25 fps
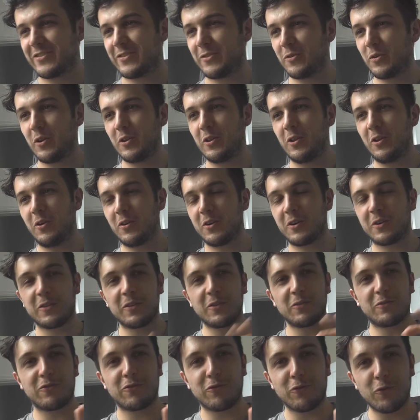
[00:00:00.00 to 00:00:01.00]
To unlock
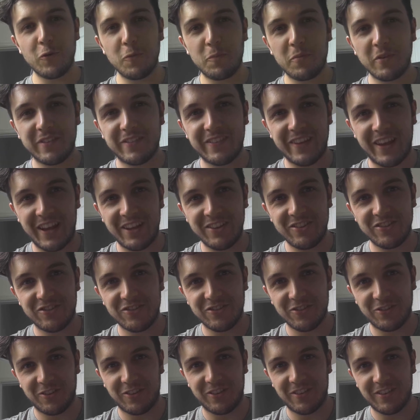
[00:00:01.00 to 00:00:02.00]
the true
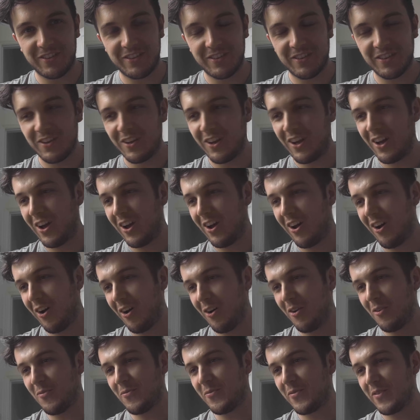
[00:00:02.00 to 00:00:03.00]
potential
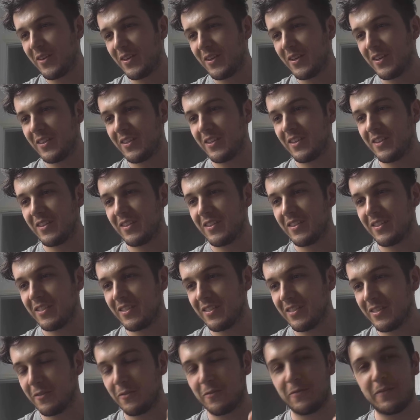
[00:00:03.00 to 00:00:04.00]
of
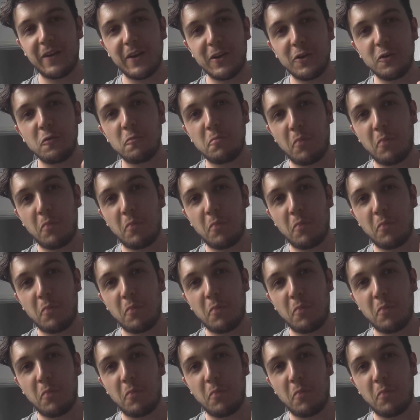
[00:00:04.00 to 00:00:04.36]
the Feiyu